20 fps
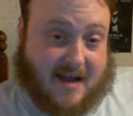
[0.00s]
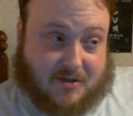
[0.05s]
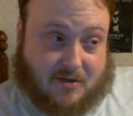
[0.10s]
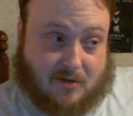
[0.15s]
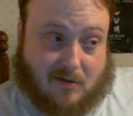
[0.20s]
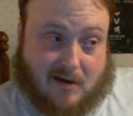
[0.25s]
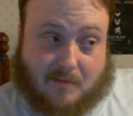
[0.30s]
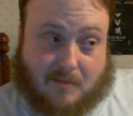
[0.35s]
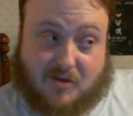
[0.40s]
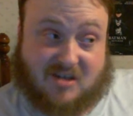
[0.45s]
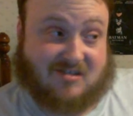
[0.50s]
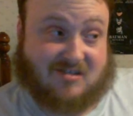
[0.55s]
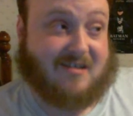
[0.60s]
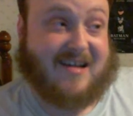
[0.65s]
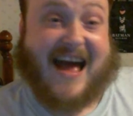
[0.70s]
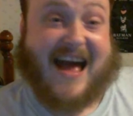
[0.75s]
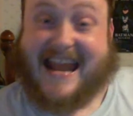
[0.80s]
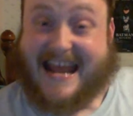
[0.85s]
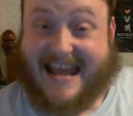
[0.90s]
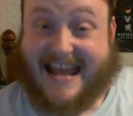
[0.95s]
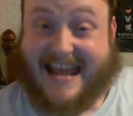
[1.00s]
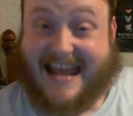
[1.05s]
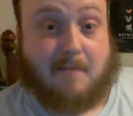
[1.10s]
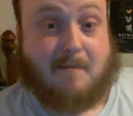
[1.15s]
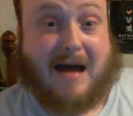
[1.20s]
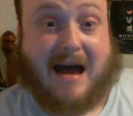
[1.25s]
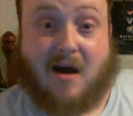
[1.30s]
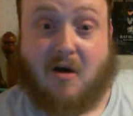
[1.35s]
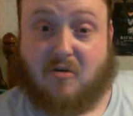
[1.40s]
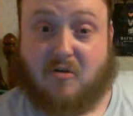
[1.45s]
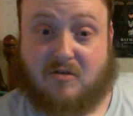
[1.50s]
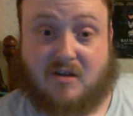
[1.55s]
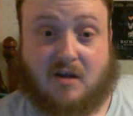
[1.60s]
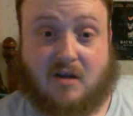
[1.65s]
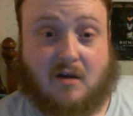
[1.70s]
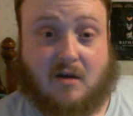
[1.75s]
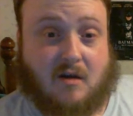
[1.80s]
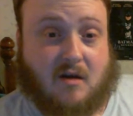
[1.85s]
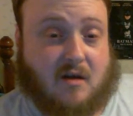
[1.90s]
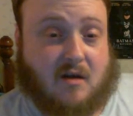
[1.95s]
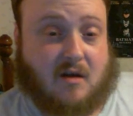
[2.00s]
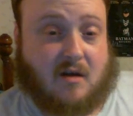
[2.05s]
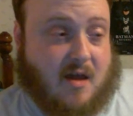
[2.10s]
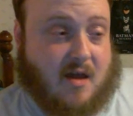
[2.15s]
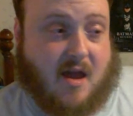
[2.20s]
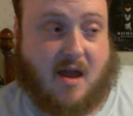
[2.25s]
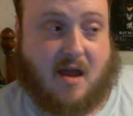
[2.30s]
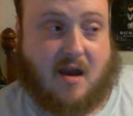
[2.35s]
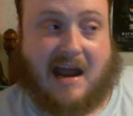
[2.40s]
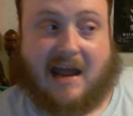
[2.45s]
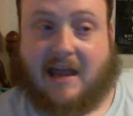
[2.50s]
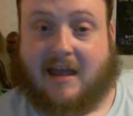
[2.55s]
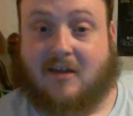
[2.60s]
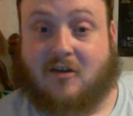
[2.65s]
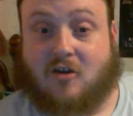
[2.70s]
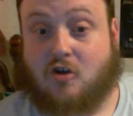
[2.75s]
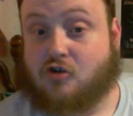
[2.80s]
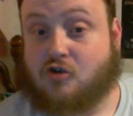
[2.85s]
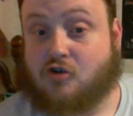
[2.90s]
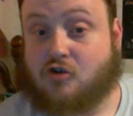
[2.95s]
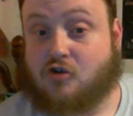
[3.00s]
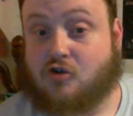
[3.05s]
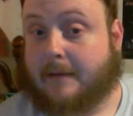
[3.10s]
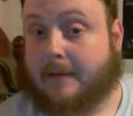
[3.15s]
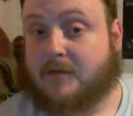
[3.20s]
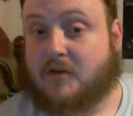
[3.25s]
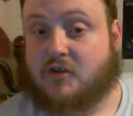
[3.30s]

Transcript: so I'm just glad it came out and I can enjoy it.